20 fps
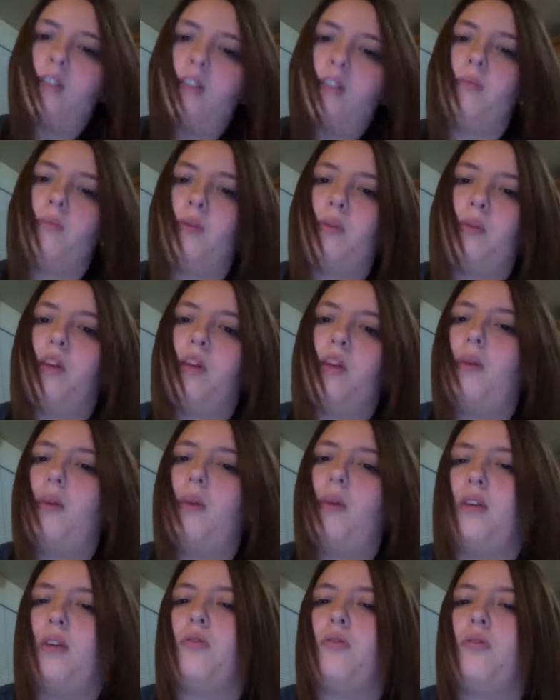BYU
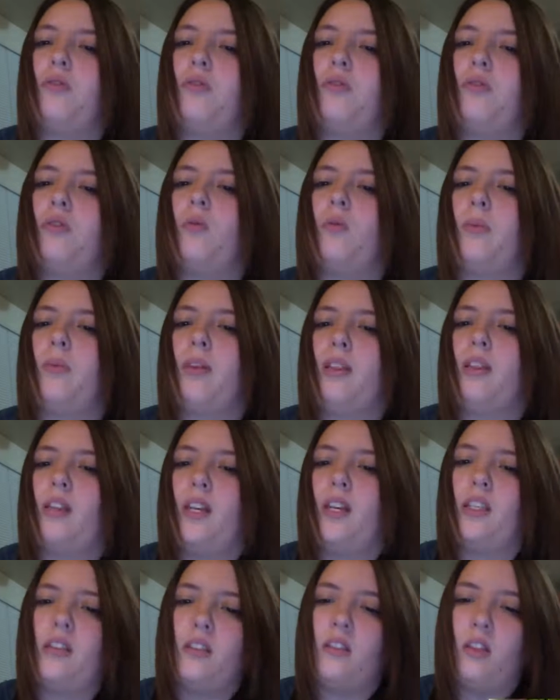Idaho students will be
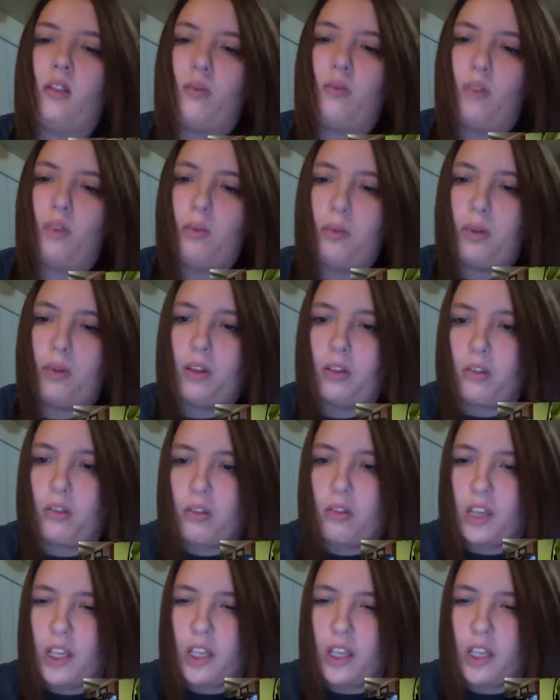less than 3.3?